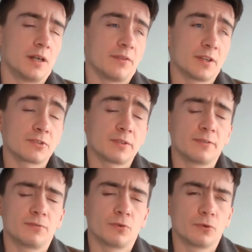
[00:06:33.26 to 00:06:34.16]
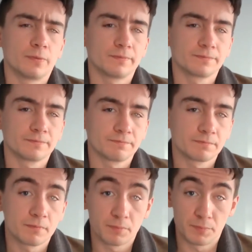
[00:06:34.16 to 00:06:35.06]
And then I suddenly thought,
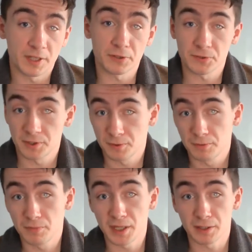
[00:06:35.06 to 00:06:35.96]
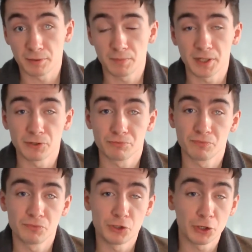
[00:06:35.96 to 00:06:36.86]
because me being
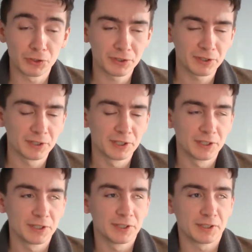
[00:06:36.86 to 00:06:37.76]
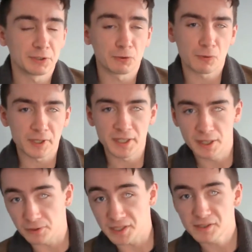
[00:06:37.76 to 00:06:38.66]
young and quite
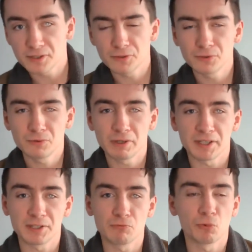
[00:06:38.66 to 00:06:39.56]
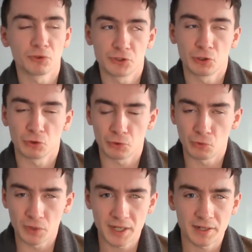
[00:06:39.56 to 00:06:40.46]
egotistical, I didn't want to look
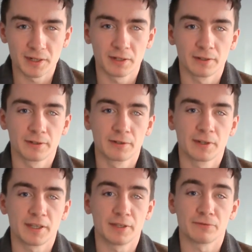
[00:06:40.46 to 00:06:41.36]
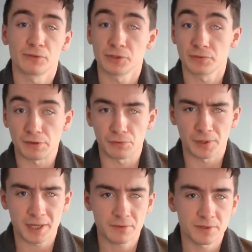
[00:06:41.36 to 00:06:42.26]
weak in front of
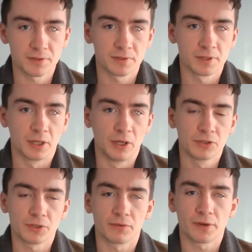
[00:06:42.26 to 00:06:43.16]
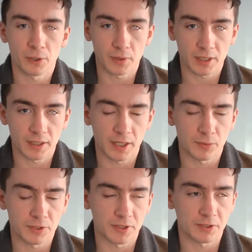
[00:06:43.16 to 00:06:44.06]
everyone else, so I very quickly
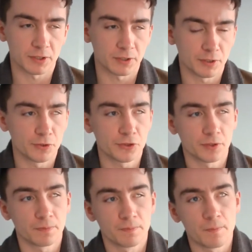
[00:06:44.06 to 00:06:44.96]
came to this conclusion: